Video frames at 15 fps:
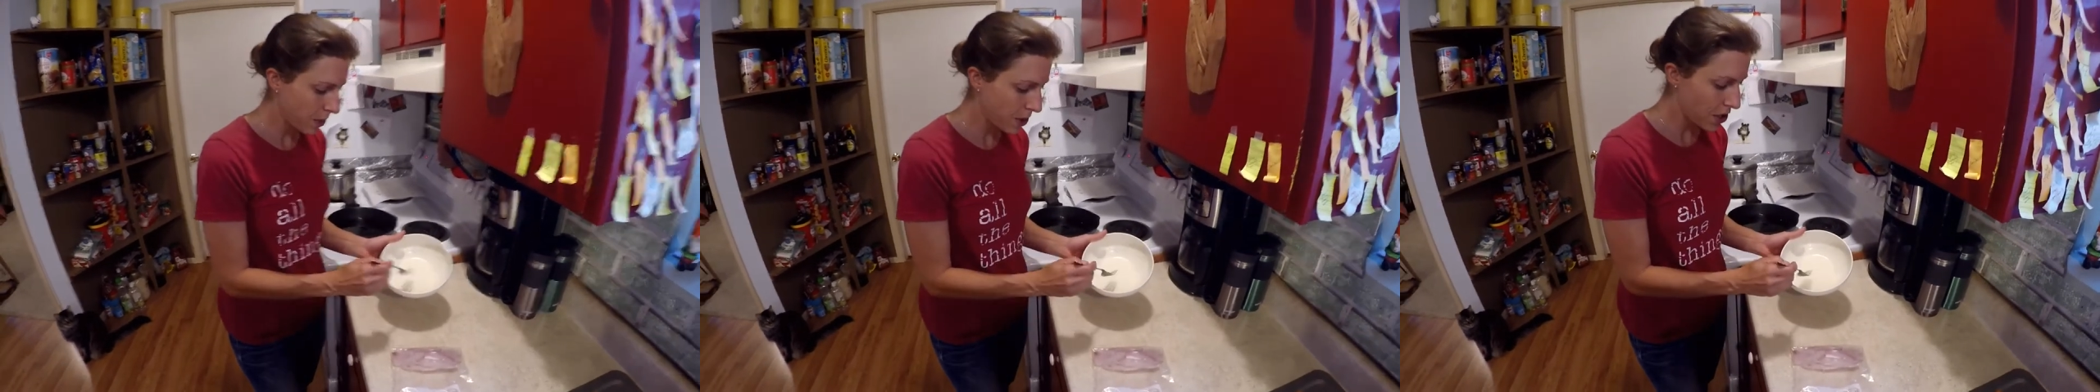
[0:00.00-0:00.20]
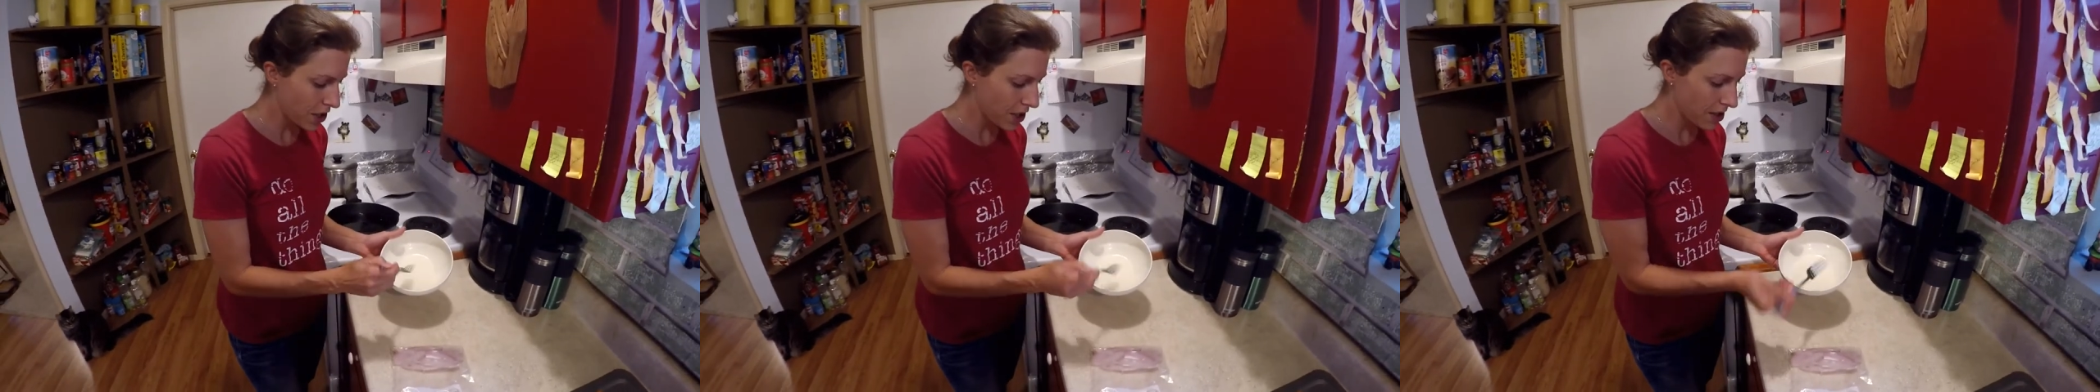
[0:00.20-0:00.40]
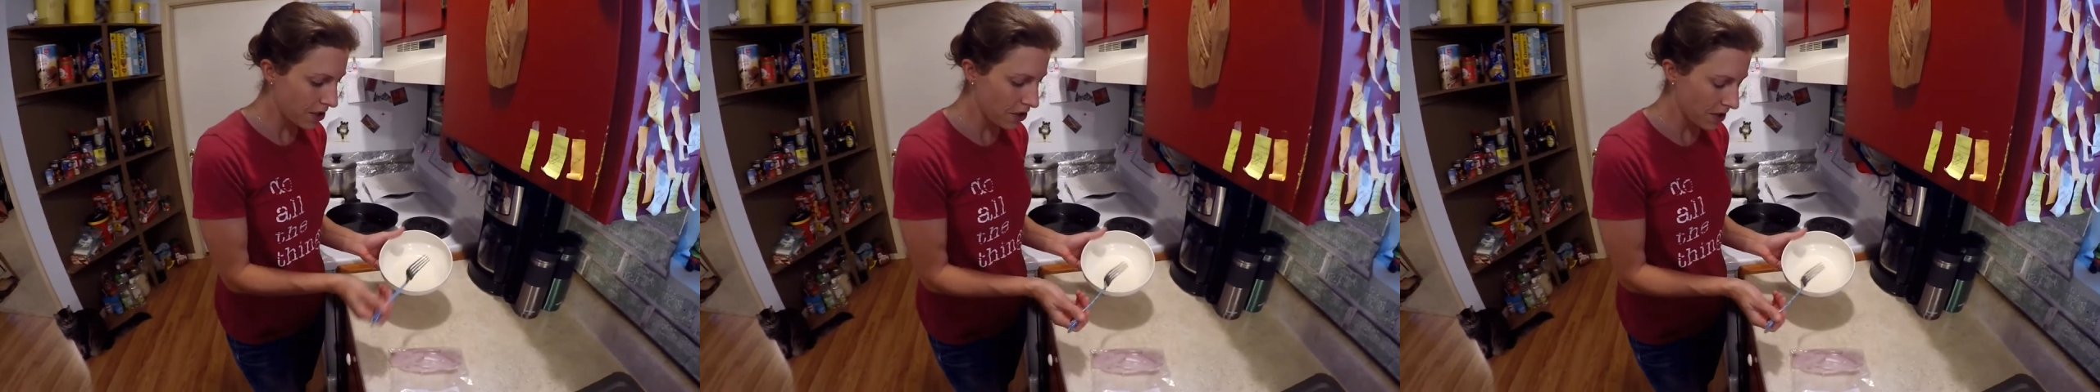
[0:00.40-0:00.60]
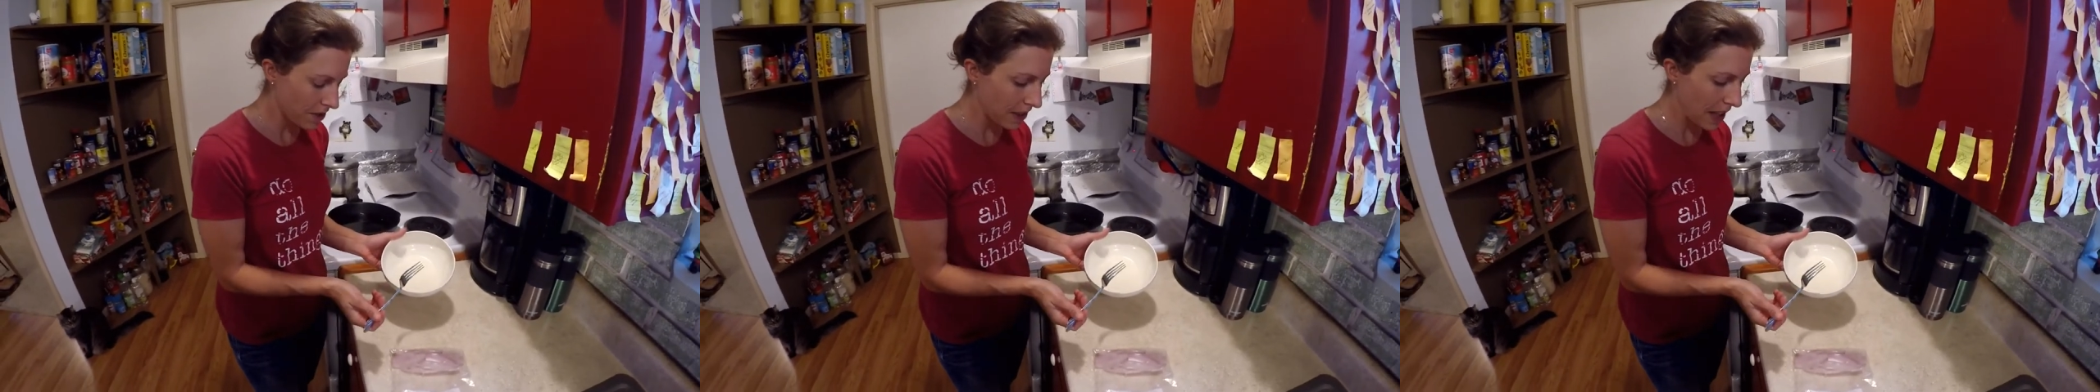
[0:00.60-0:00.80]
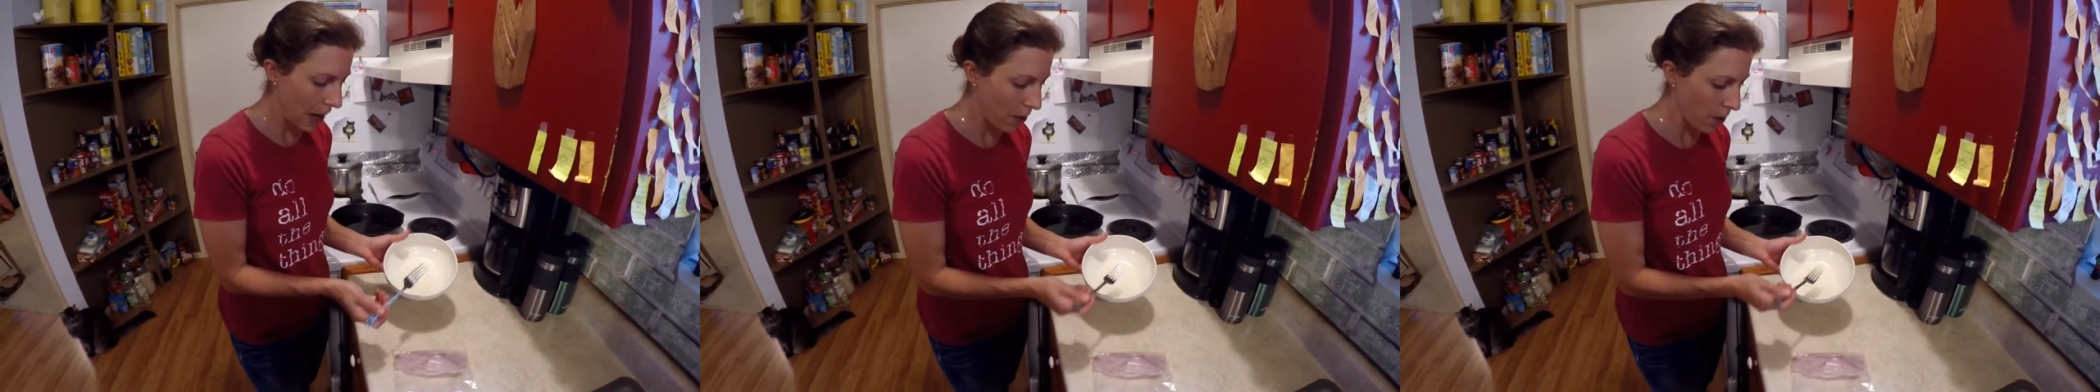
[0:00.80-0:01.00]
which is just
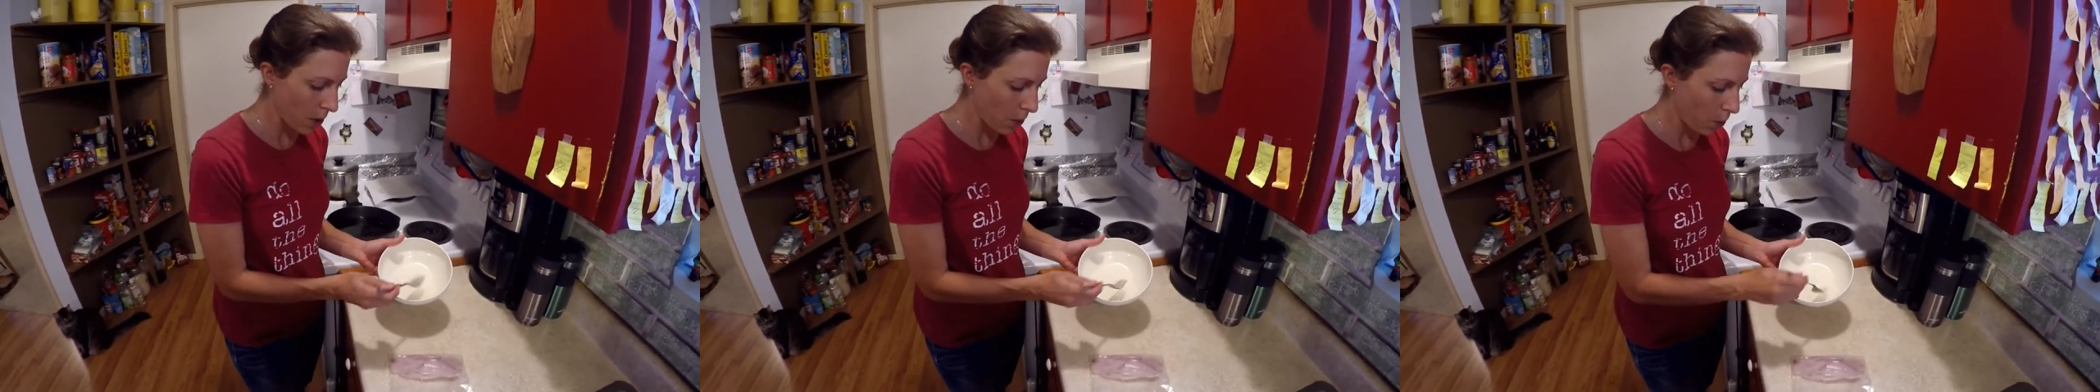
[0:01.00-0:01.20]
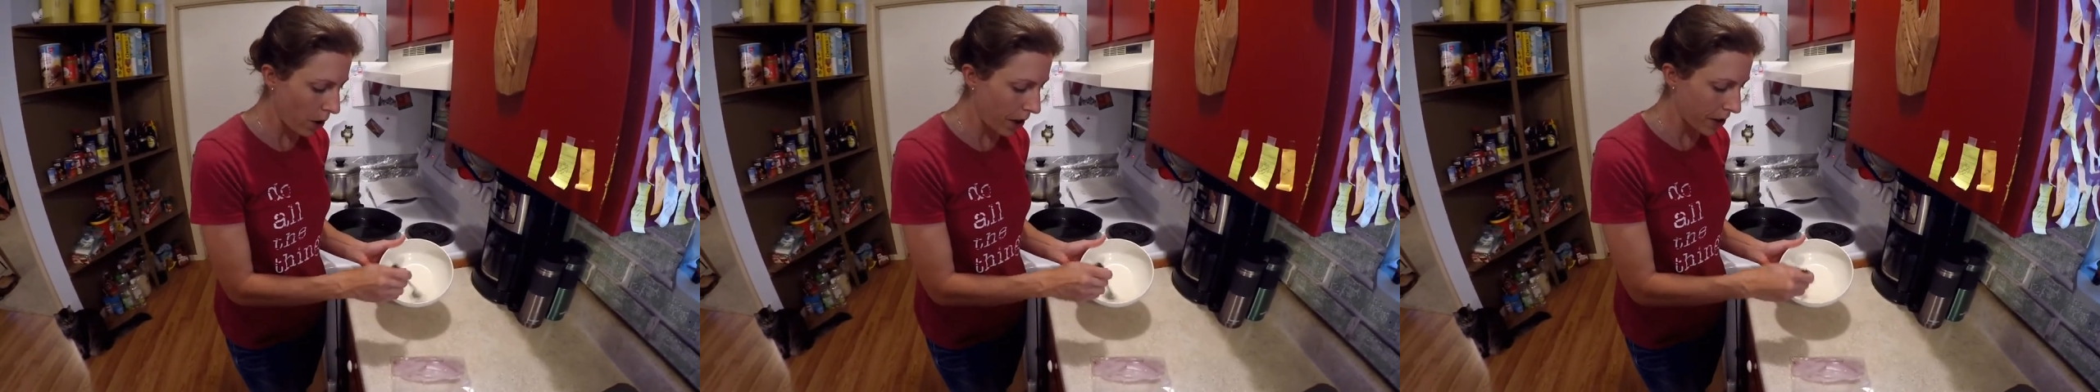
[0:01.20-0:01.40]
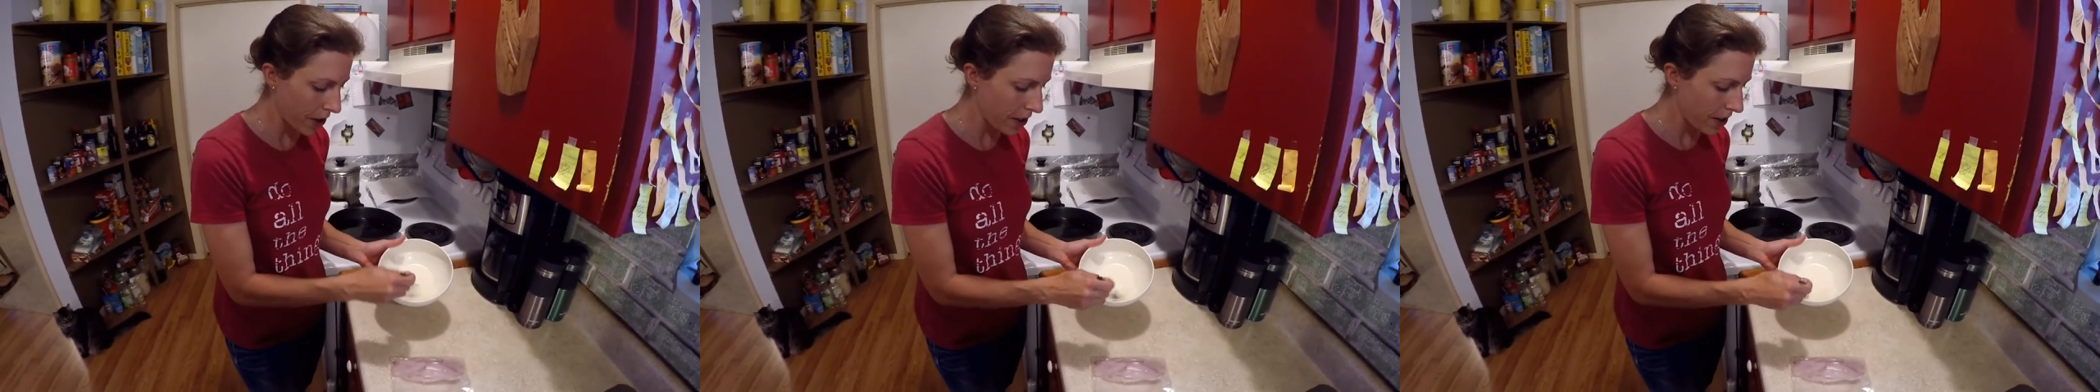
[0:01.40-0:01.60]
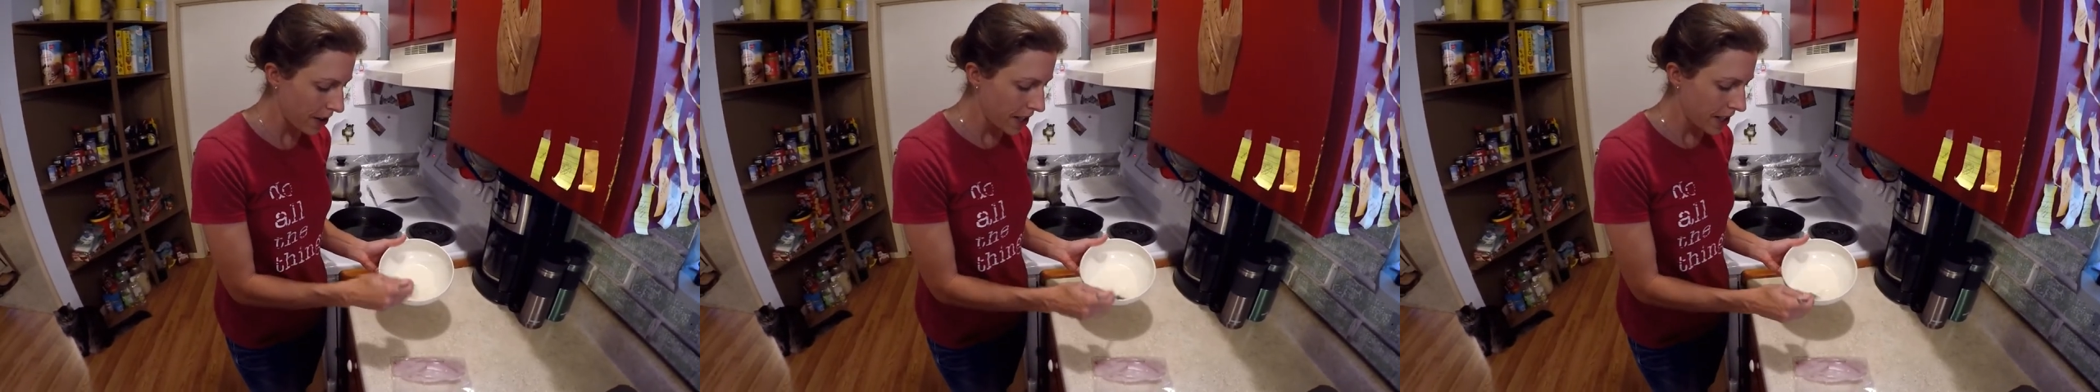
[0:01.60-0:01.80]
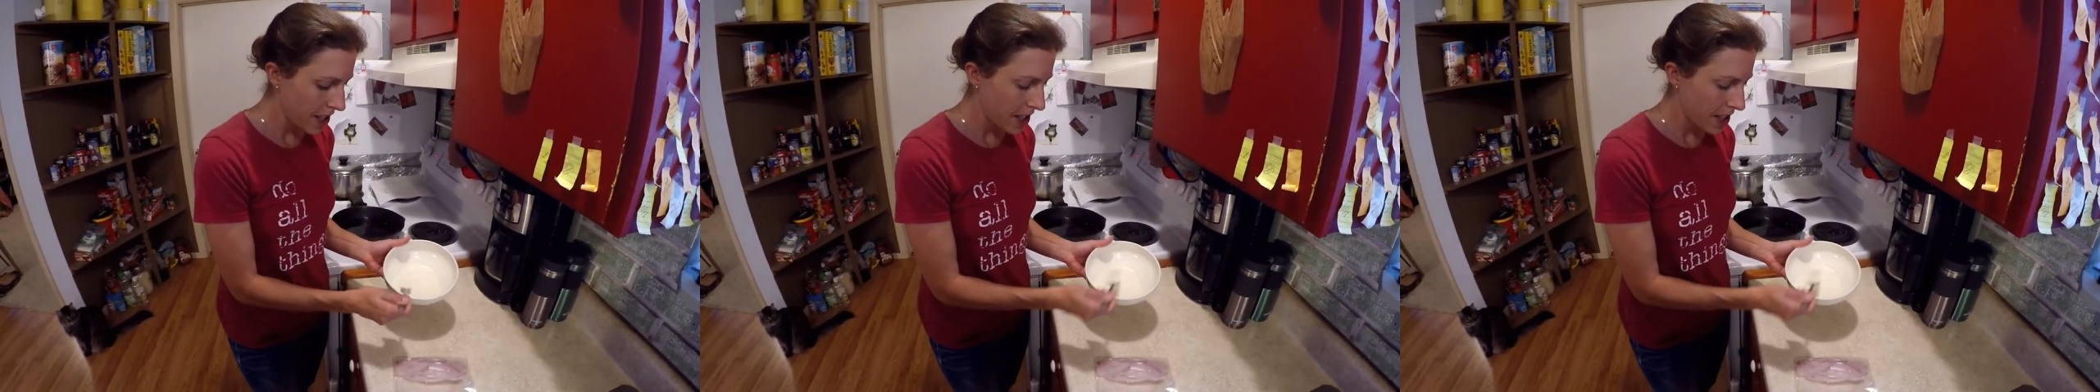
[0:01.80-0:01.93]
flour and water.